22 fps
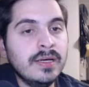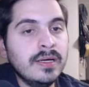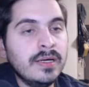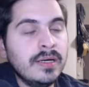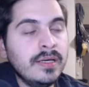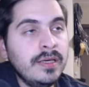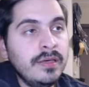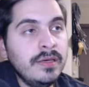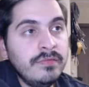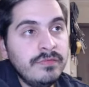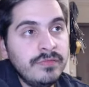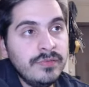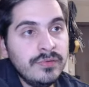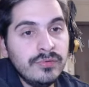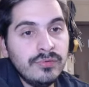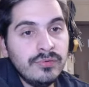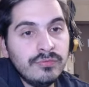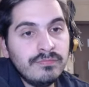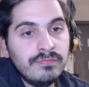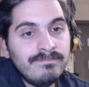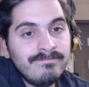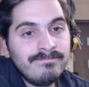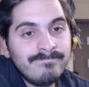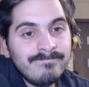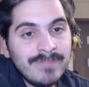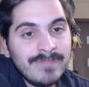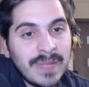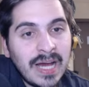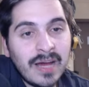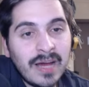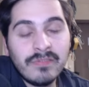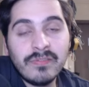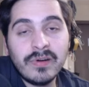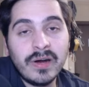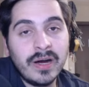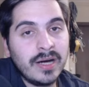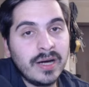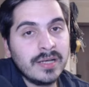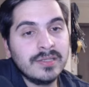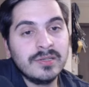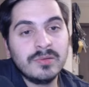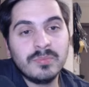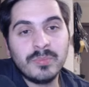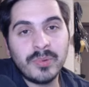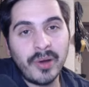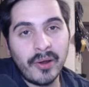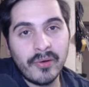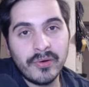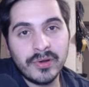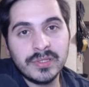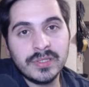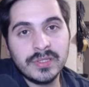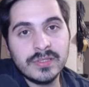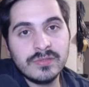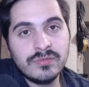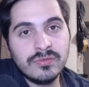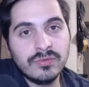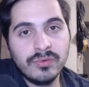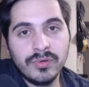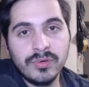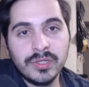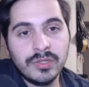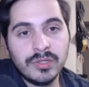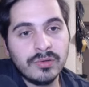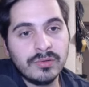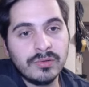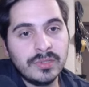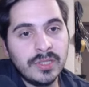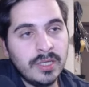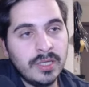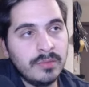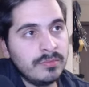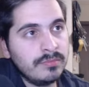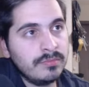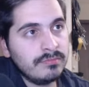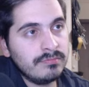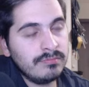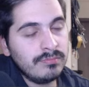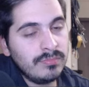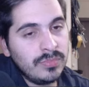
If you have other priorities to do in your team,